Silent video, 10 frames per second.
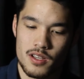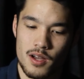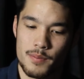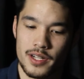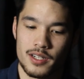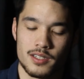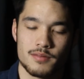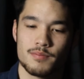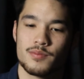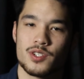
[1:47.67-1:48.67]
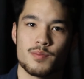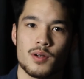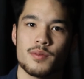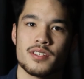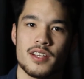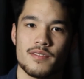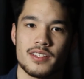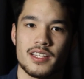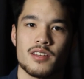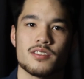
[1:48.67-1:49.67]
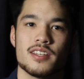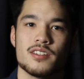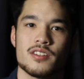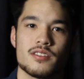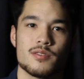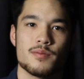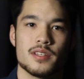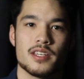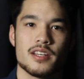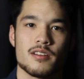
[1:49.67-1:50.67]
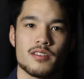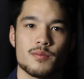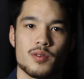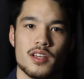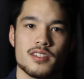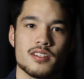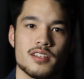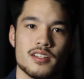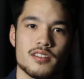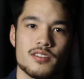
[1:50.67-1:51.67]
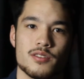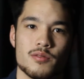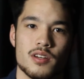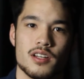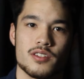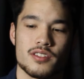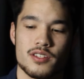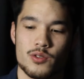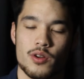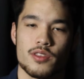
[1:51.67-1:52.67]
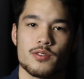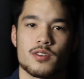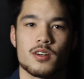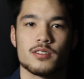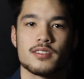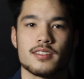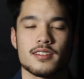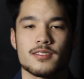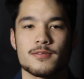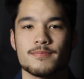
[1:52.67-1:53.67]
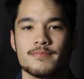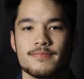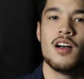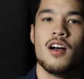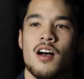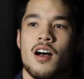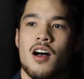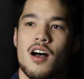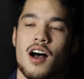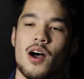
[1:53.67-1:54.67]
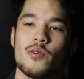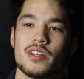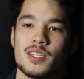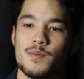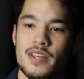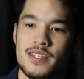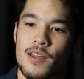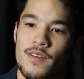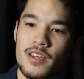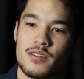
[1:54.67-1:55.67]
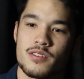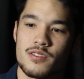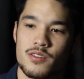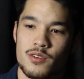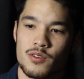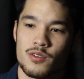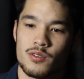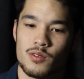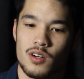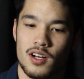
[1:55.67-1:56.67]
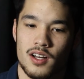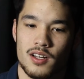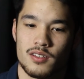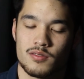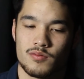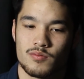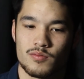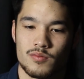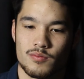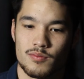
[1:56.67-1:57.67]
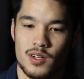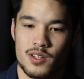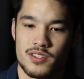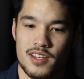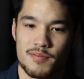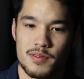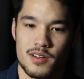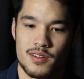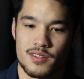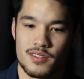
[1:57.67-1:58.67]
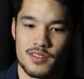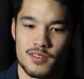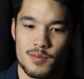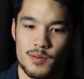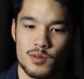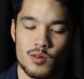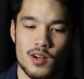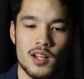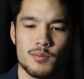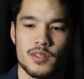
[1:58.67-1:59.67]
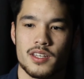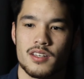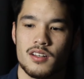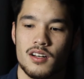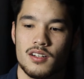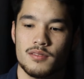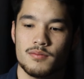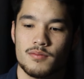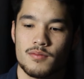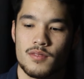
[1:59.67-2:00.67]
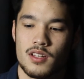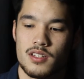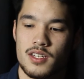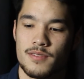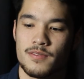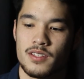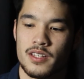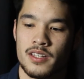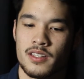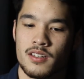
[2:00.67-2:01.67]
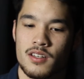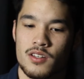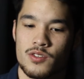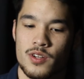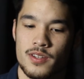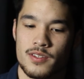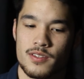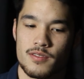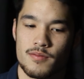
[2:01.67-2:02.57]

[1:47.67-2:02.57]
a bigger just purpose to everything else than just to be here in the present, and to just enjoy those carnal things. I would explain salvation to my unsafe peers and the people around me. Definitely just